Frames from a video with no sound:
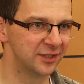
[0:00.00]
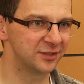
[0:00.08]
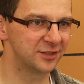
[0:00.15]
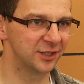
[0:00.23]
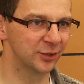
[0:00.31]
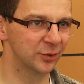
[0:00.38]

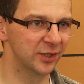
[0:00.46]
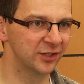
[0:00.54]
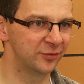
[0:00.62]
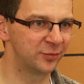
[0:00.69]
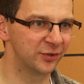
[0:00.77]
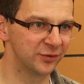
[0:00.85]
So
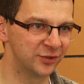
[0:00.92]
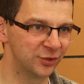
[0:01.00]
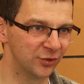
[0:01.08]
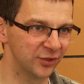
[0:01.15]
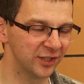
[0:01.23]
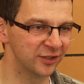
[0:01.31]
it's
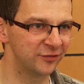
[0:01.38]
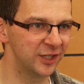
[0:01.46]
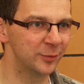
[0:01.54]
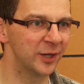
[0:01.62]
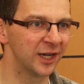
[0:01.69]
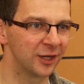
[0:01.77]
shortening the
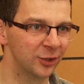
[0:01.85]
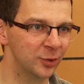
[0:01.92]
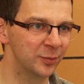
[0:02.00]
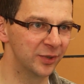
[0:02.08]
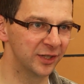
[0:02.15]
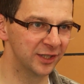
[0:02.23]
feedback
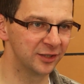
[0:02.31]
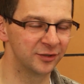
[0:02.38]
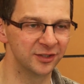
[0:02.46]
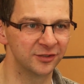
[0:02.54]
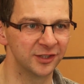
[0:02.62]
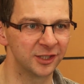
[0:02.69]
loop and
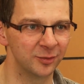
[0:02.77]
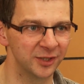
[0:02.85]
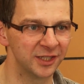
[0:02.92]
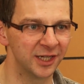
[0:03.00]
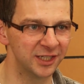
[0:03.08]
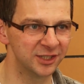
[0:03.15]
increasing the
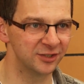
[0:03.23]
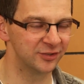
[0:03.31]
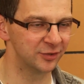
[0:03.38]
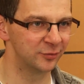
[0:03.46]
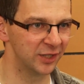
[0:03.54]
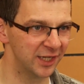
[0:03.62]
communications
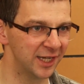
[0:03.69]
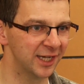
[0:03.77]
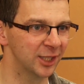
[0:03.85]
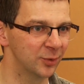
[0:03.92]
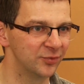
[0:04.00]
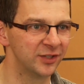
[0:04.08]
that really
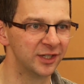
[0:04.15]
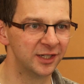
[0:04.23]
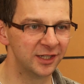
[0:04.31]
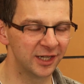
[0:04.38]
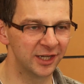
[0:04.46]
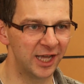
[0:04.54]
helps,
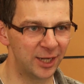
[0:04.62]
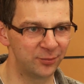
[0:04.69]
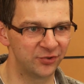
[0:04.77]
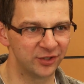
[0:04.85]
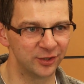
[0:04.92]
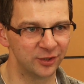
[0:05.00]
and
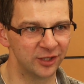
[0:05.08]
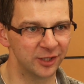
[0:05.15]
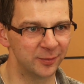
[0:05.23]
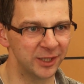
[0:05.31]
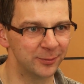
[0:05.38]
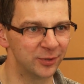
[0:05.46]
absolutely the
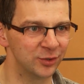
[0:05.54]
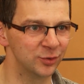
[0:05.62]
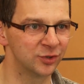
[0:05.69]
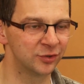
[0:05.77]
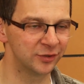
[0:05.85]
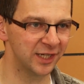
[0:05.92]
people who
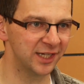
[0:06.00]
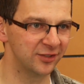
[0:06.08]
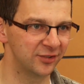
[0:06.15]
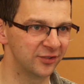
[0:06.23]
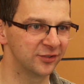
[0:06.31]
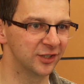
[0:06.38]

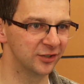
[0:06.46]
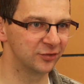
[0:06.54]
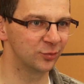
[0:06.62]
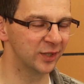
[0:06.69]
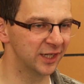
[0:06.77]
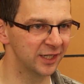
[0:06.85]
create the
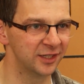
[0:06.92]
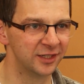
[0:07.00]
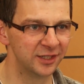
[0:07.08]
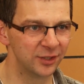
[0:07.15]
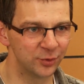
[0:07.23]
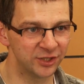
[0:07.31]
software,
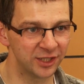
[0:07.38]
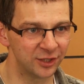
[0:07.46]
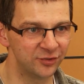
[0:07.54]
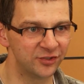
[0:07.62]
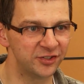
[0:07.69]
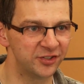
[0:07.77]
which
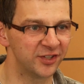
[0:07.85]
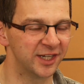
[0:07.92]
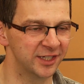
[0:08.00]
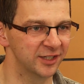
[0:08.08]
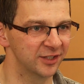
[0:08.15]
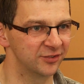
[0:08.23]
includes the
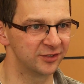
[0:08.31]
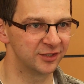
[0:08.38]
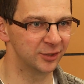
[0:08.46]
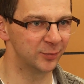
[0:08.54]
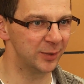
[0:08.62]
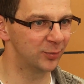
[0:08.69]
designers,
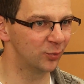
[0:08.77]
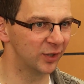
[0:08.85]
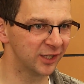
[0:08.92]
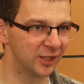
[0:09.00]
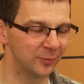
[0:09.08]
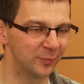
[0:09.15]
so people
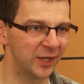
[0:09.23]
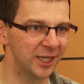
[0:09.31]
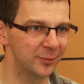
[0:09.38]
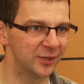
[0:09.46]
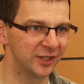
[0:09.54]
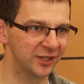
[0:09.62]
working on
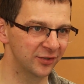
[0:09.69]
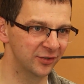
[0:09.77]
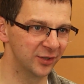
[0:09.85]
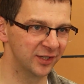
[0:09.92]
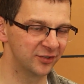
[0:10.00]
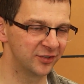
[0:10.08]
paper and
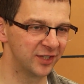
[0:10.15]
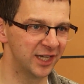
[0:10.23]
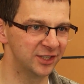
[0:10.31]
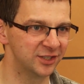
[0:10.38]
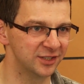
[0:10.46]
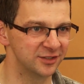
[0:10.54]
doing
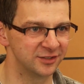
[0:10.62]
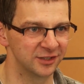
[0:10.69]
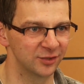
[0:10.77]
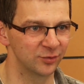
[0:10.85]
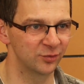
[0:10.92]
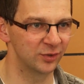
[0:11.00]
sketches
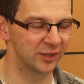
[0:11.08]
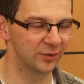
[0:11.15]
and